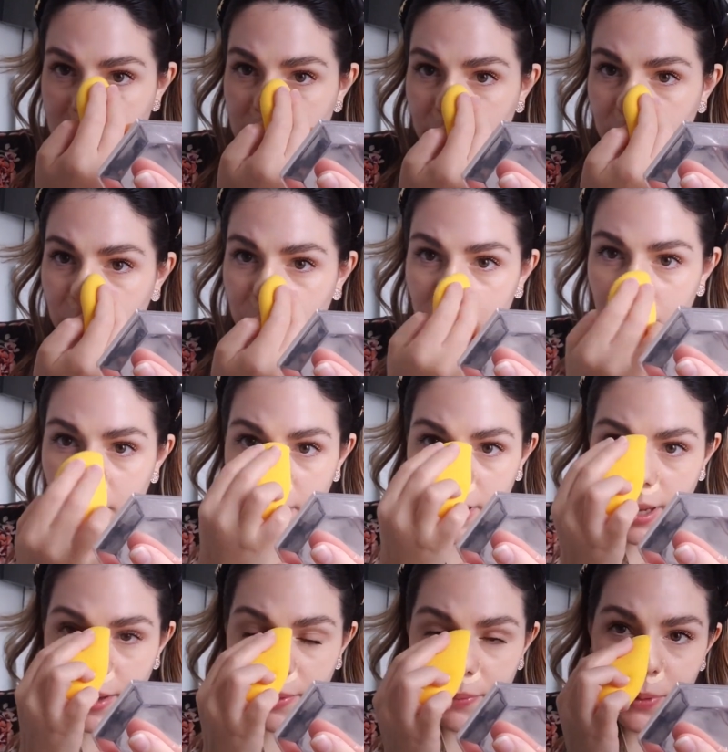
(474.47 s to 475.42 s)
put it
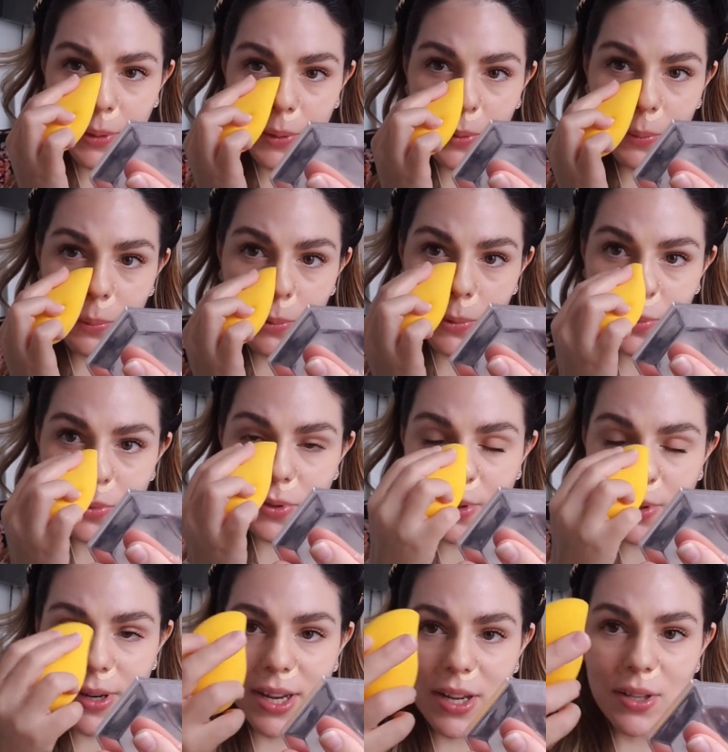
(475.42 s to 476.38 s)
under the water
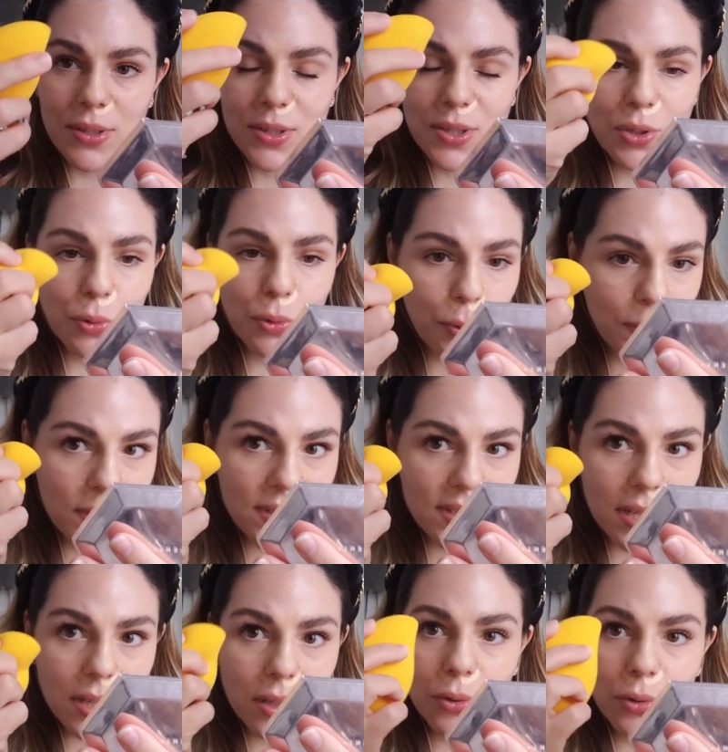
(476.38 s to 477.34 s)
and squeeze
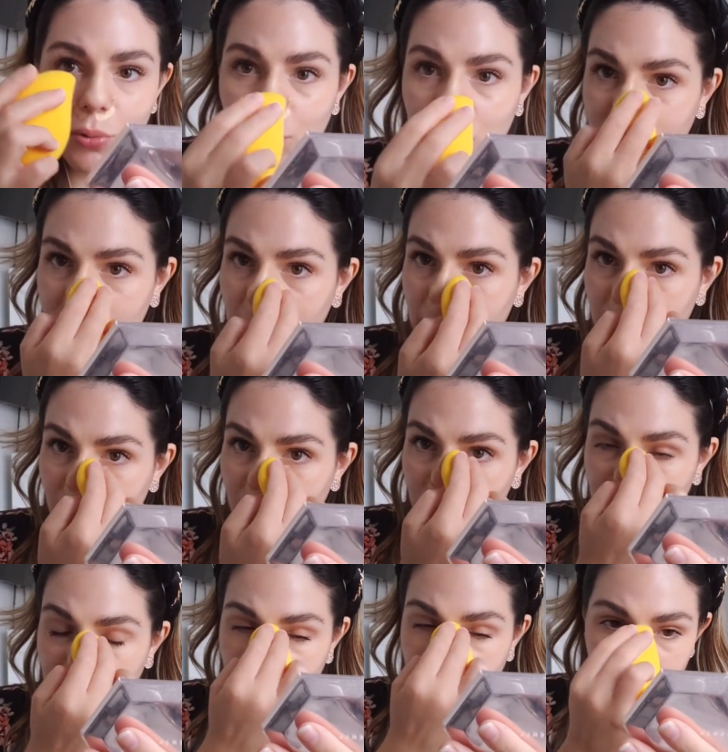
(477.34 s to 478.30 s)
it to take
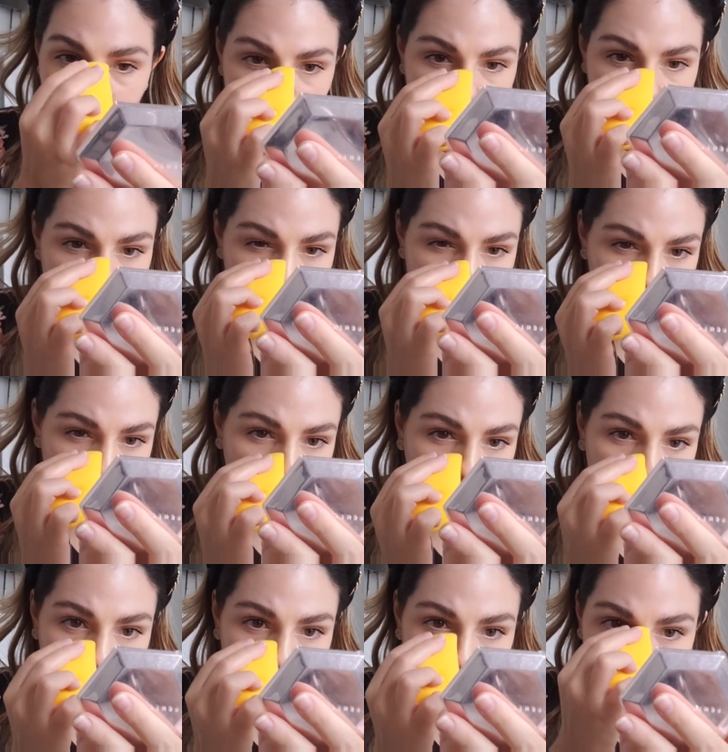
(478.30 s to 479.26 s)
out the excess
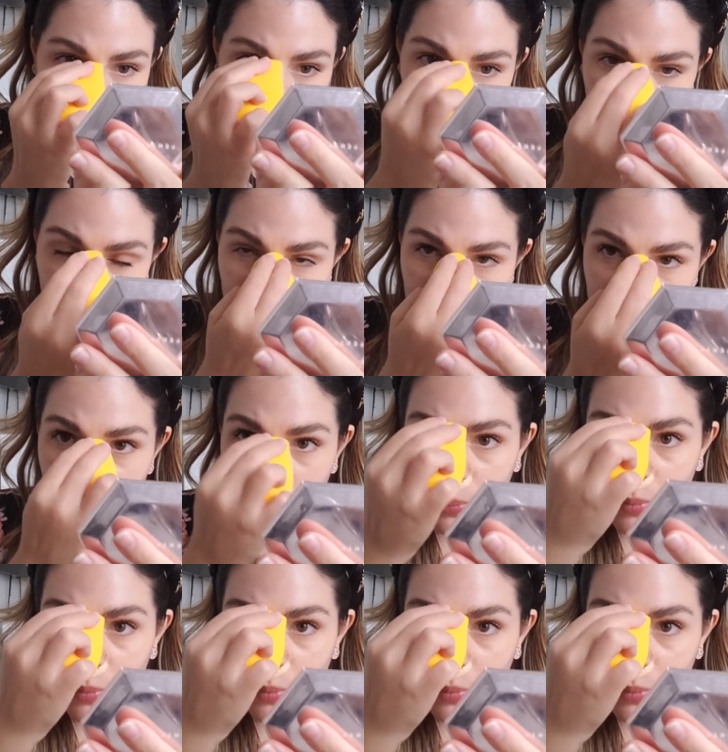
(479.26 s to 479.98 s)
water. So I'm